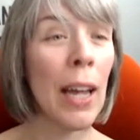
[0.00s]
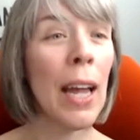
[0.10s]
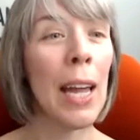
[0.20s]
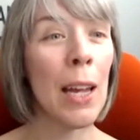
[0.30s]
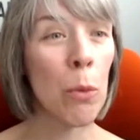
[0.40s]

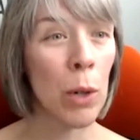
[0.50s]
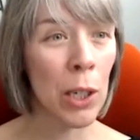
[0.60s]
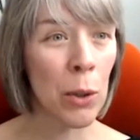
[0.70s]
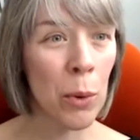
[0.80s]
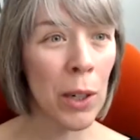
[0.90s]
Hey, what are
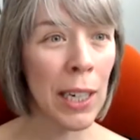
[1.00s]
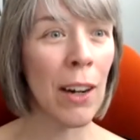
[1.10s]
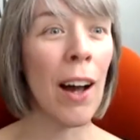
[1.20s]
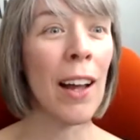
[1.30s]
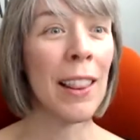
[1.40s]
you working
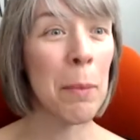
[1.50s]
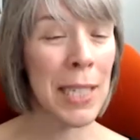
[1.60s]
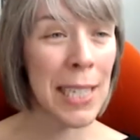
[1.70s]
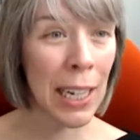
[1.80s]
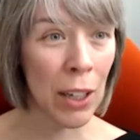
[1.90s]
on? Let me
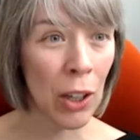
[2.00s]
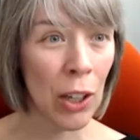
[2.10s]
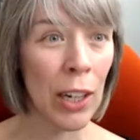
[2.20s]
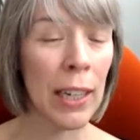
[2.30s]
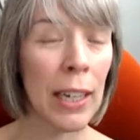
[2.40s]
take a
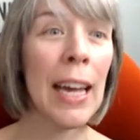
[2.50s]
look.